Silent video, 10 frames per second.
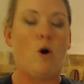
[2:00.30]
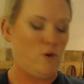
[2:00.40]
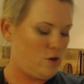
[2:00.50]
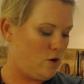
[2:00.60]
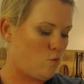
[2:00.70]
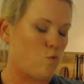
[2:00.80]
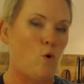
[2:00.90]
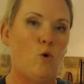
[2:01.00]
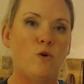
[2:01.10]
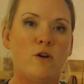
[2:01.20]
You're going to
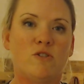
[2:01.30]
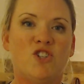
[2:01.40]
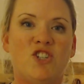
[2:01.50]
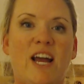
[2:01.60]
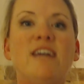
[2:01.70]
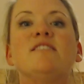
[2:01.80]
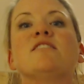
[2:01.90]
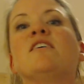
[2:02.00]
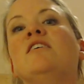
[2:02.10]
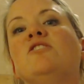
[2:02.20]
roll your
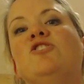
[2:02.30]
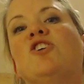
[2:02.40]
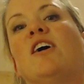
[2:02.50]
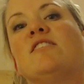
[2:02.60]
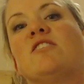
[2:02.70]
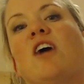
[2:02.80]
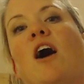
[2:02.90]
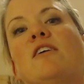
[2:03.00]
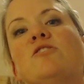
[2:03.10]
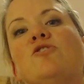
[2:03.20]
chest just
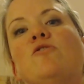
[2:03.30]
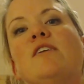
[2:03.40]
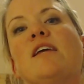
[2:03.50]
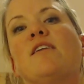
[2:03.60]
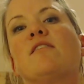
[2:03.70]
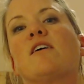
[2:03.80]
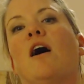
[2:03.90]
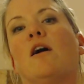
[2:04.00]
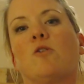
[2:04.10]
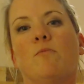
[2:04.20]
underneath the
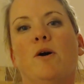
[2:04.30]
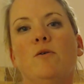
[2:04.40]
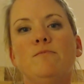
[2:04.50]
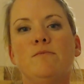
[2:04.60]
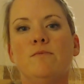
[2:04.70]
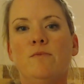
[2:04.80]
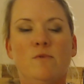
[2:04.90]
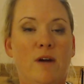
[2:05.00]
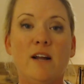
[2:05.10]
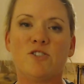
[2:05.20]
collarbone.
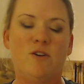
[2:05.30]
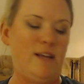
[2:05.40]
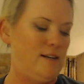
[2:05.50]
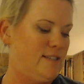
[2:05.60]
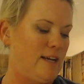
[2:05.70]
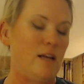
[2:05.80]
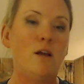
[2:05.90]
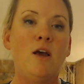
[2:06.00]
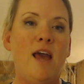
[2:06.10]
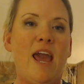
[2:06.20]
Right, I'll show you that in a second.
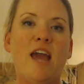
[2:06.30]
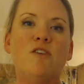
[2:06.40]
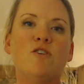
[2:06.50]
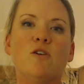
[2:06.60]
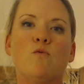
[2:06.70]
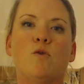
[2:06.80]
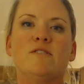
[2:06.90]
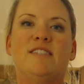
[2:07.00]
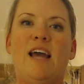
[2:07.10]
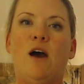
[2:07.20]
And you're going to roll
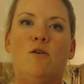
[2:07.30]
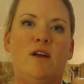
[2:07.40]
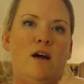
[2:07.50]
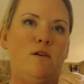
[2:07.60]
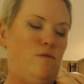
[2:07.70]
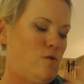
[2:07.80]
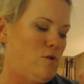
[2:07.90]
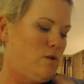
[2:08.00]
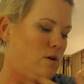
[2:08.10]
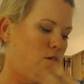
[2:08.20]
down
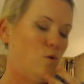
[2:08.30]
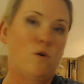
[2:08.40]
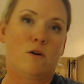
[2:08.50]
over your